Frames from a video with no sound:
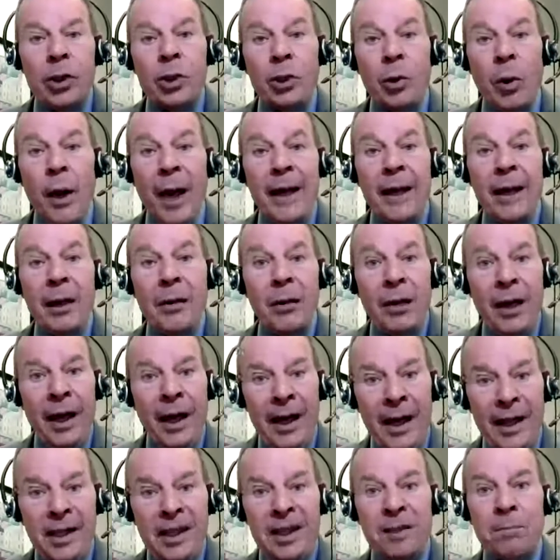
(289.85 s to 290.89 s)
Try to
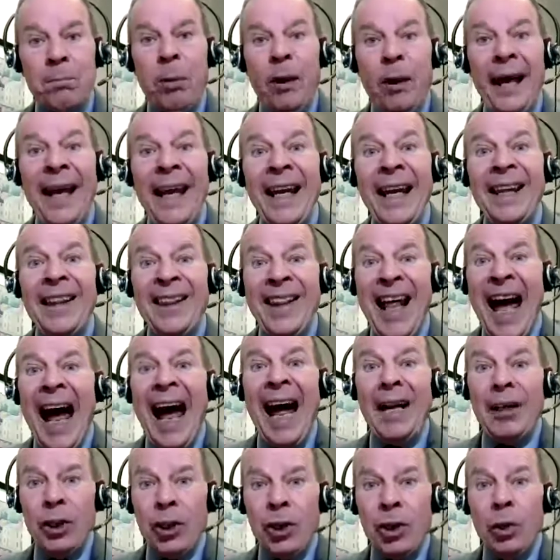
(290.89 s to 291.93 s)
explain
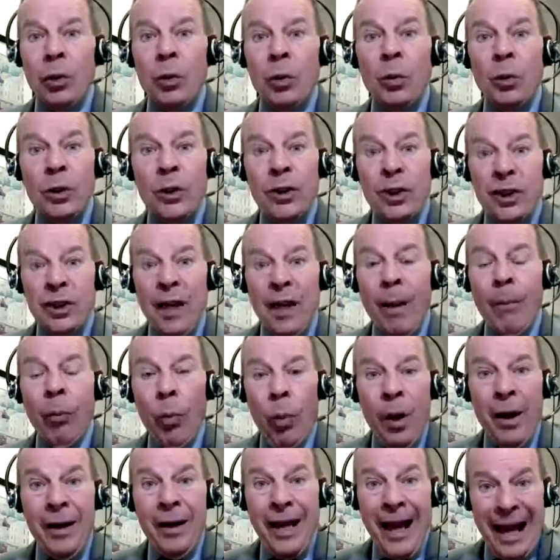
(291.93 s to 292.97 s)
that to
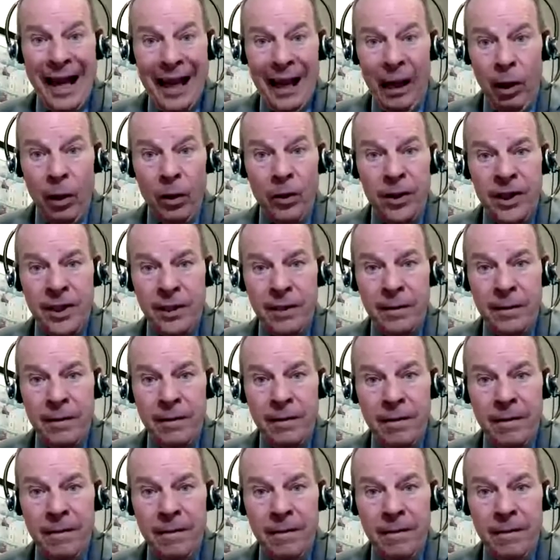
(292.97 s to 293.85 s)
someone else